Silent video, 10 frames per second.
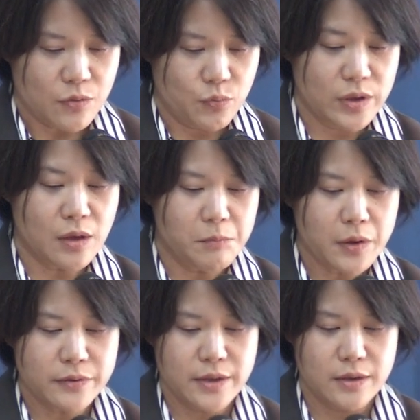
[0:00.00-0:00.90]
We
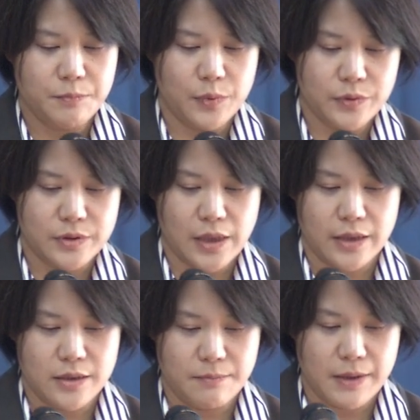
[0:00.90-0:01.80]
converted both the
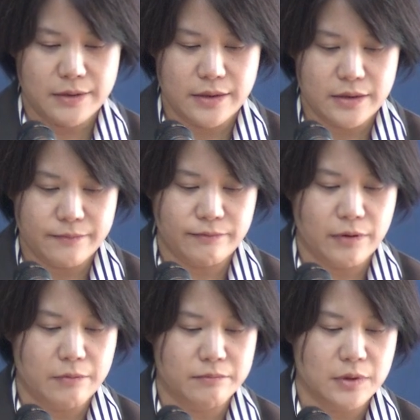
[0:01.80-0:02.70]
antibodies
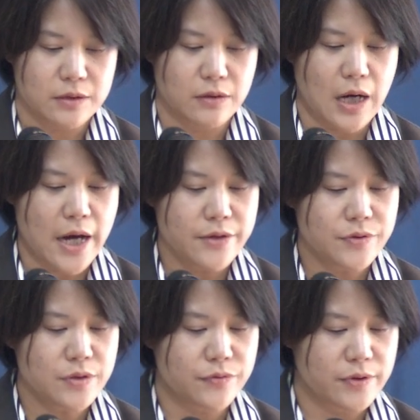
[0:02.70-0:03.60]
from the
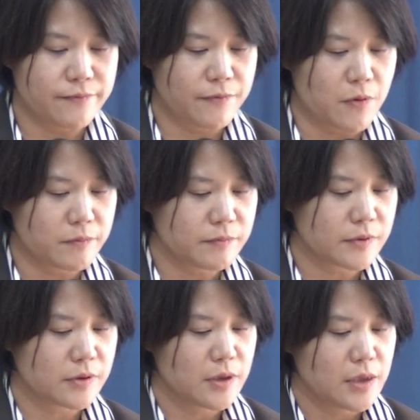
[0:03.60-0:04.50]
IgG
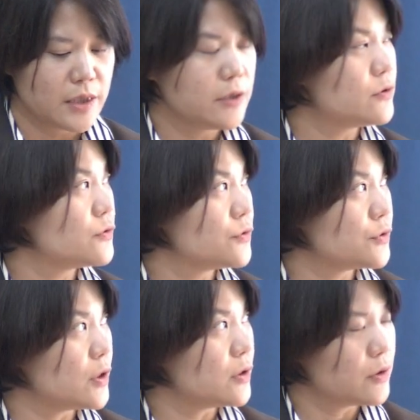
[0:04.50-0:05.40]
forms into
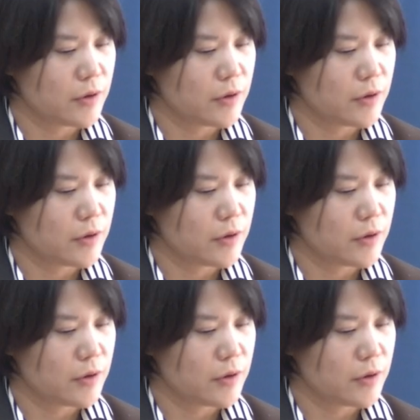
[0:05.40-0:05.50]
the